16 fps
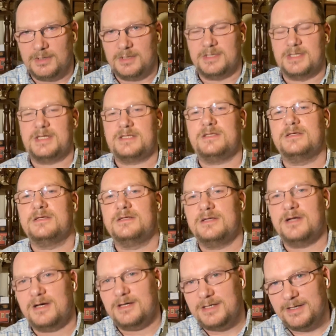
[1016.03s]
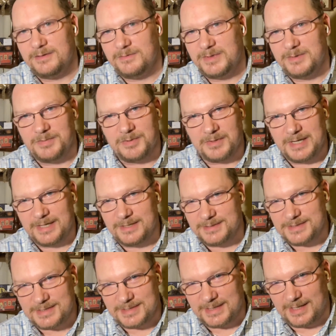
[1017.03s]
That's not how we
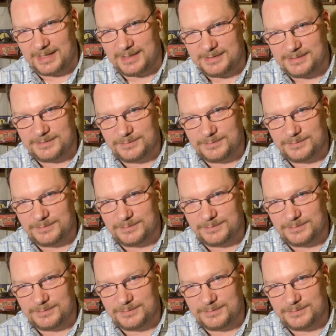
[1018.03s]
pronounce that.